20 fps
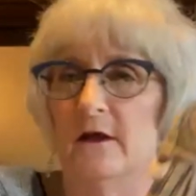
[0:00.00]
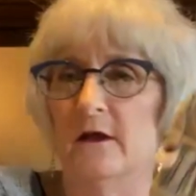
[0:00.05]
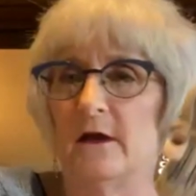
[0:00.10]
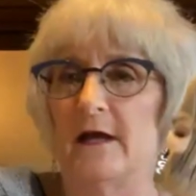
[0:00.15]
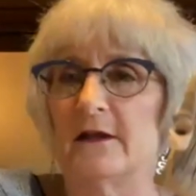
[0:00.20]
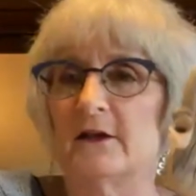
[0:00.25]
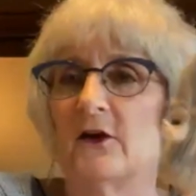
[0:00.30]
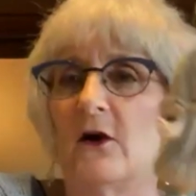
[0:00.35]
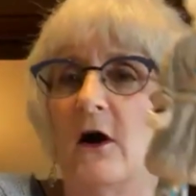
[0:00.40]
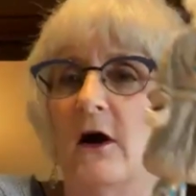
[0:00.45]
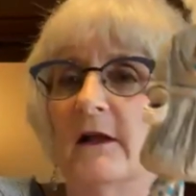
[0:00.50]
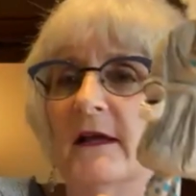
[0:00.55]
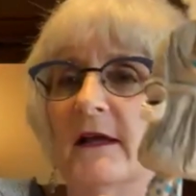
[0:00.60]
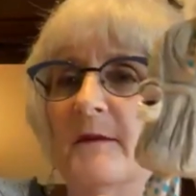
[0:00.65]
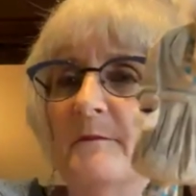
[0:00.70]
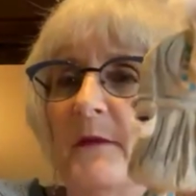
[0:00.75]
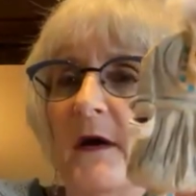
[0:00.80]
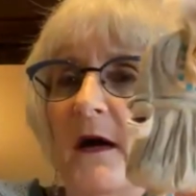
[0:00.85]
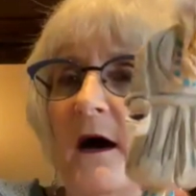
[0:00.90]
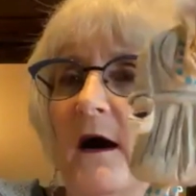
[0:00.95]
I call
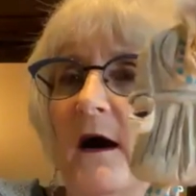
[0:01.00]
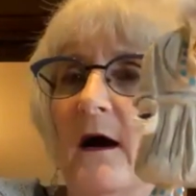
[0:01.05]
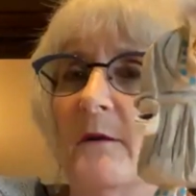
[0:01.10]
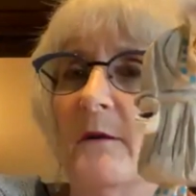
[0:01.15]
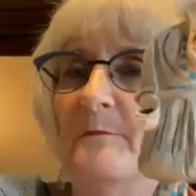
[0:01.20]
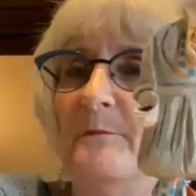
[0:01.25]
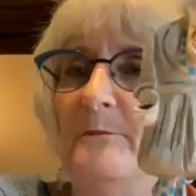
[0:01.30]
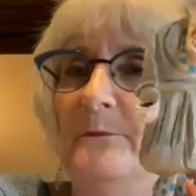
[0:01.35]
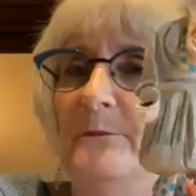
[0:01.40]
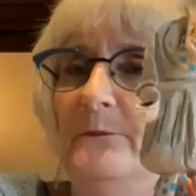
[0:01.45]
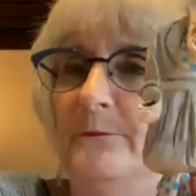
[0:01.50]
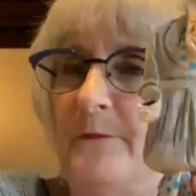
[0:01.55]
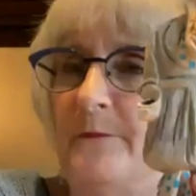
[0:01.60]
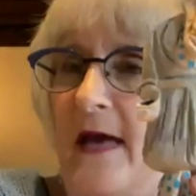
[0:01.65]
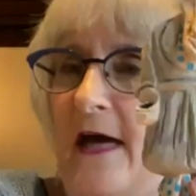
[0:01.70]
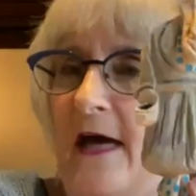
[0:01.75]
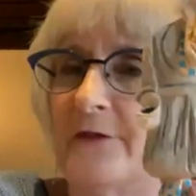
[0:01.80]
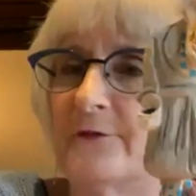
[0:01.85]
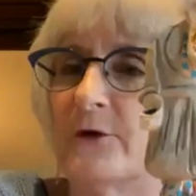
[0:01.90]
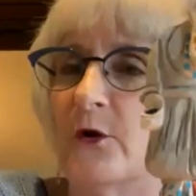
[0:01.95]
him uh,
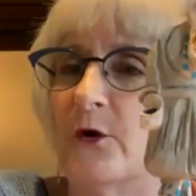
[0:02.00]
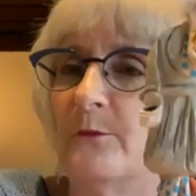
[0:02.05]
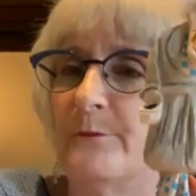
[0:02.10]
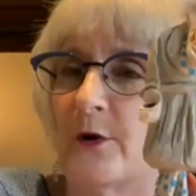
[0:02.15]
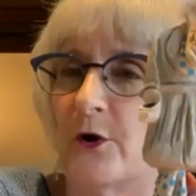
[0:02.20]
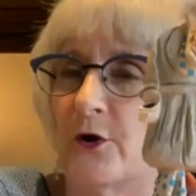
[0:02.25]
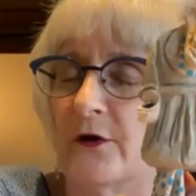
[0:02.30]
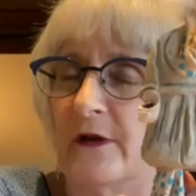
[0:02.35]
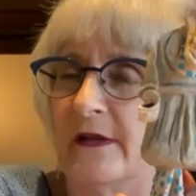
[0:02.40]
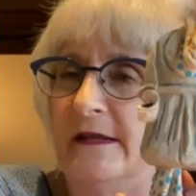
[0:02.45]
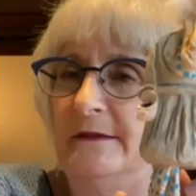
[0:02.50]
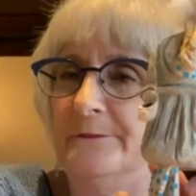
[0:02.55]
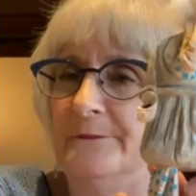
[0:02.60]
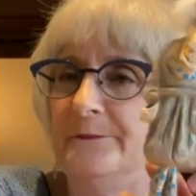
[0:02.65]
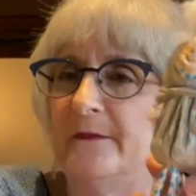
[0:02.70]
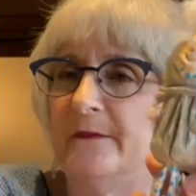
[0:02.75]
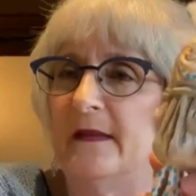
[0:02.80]
Bathrobe Bernie.